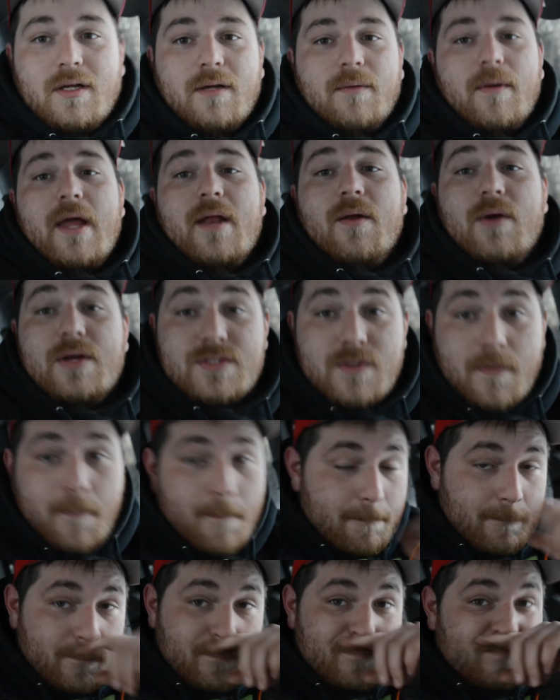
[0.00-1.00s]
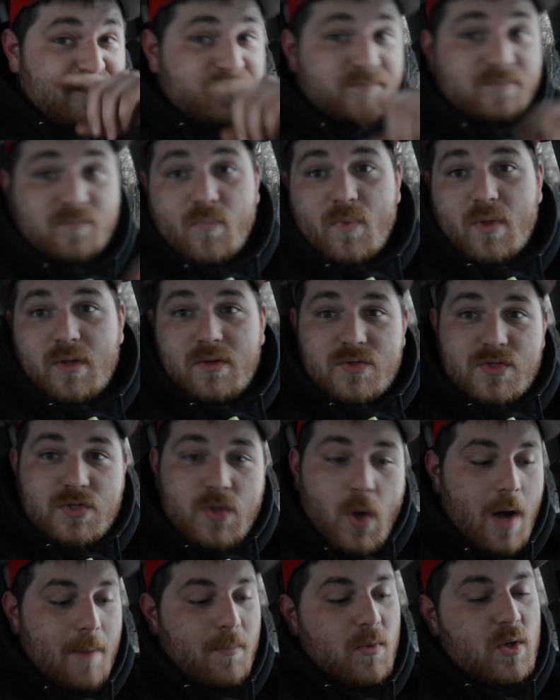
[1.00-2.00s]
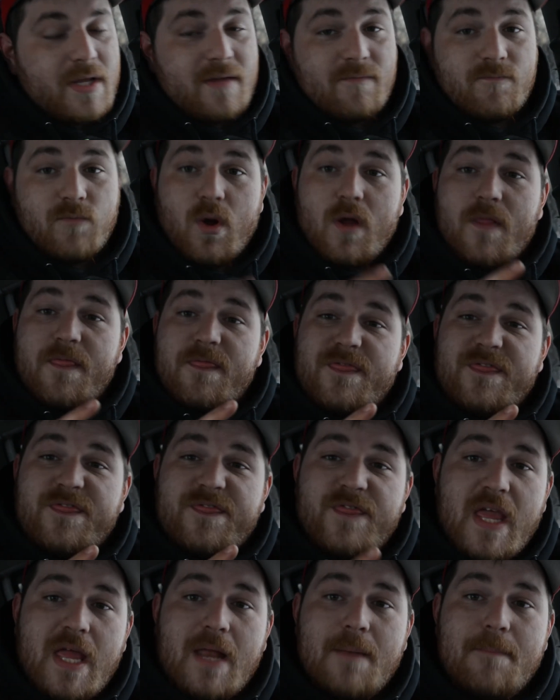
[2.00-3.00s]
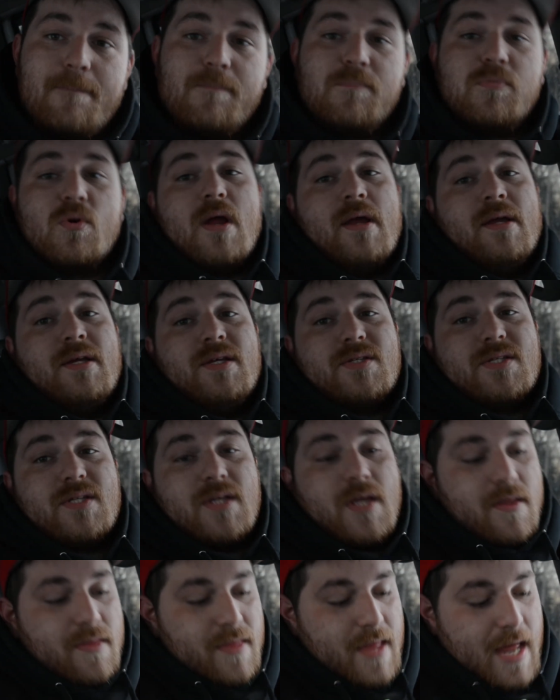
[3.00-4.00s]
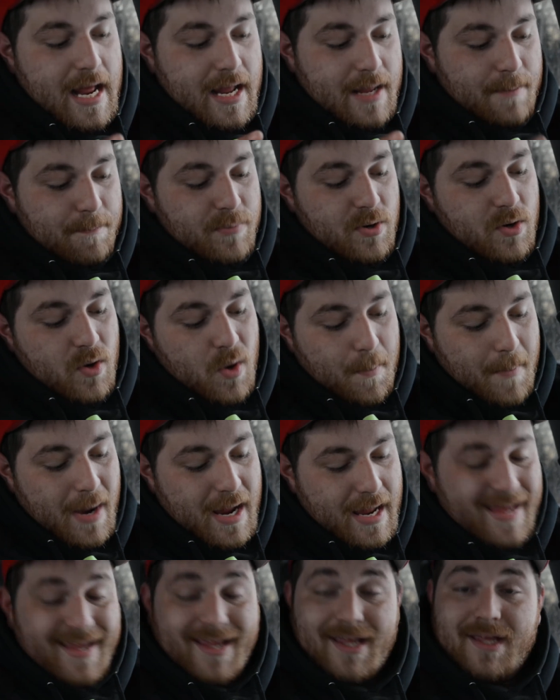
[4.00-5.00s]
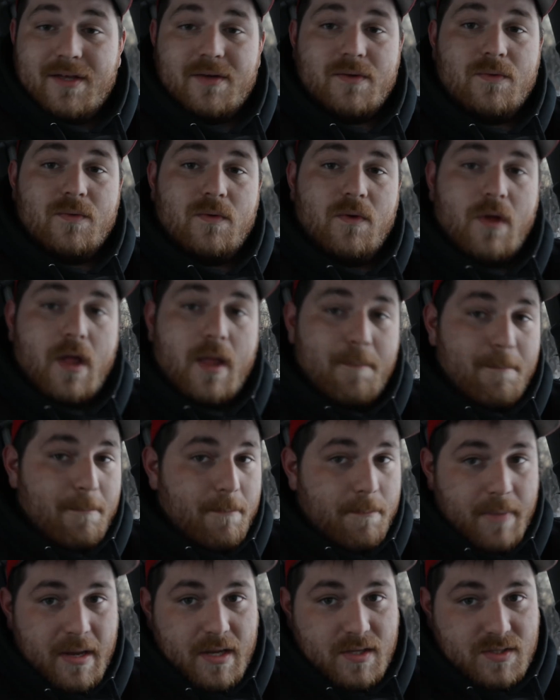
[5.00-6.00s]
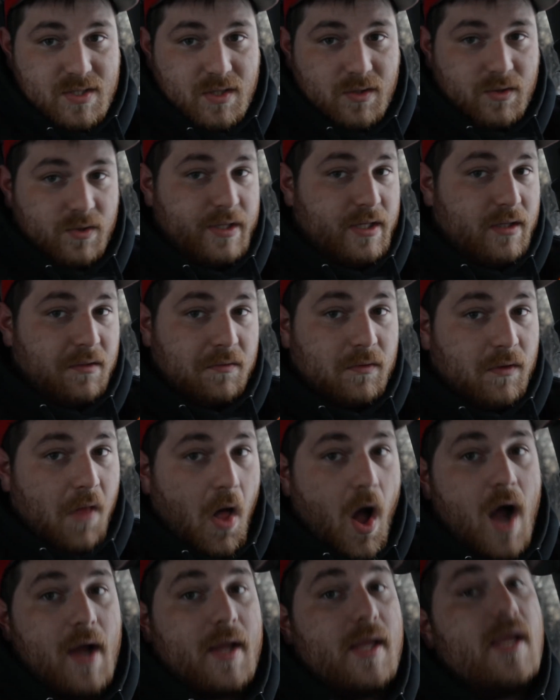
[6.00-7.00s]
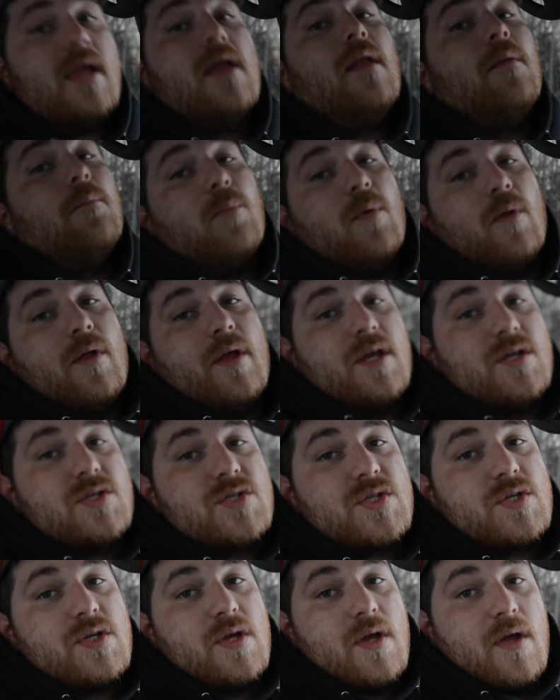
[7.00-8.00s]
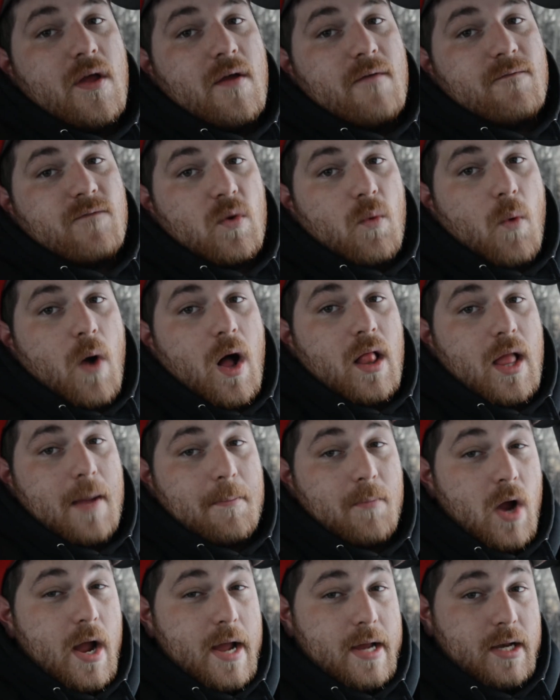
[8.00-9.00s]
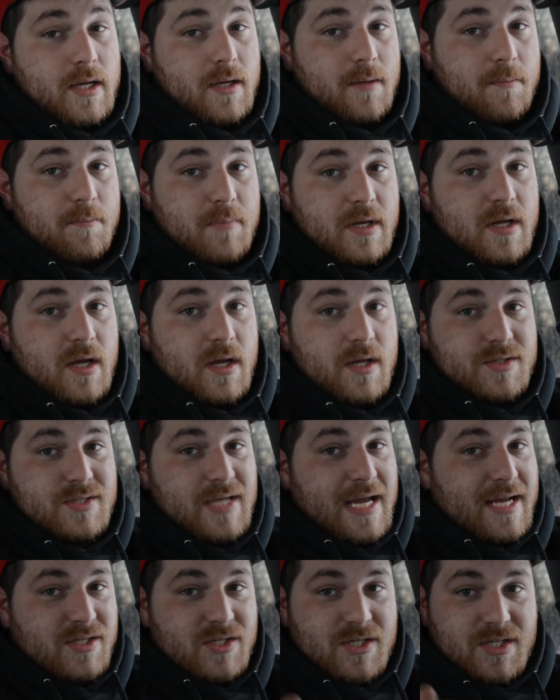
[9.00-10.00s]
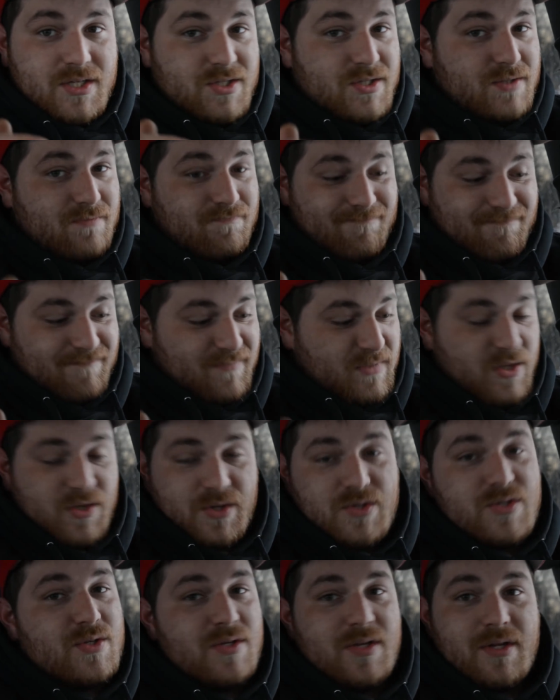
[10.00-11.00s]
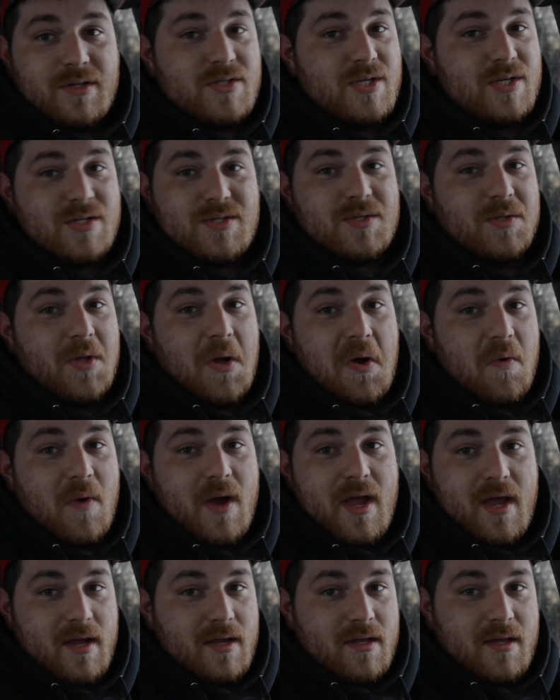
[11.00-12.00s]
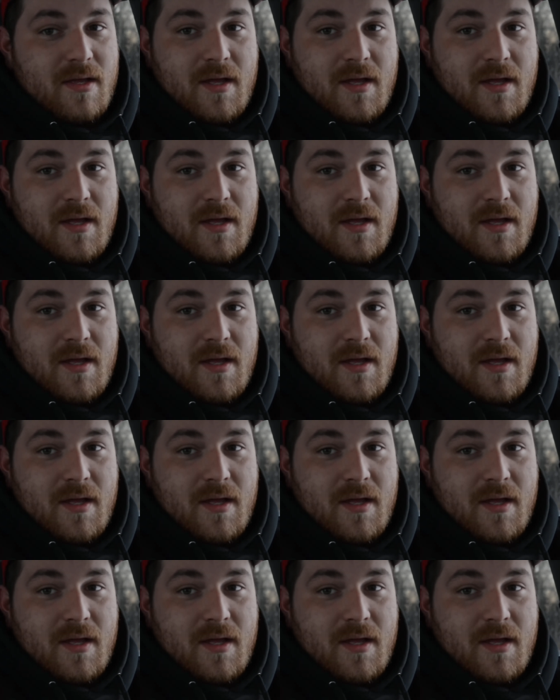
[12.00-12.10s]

anyways so I'm looking for a thin brace that I can put on my ankle and basically lock it in place for while I'm riding because I just there's just no way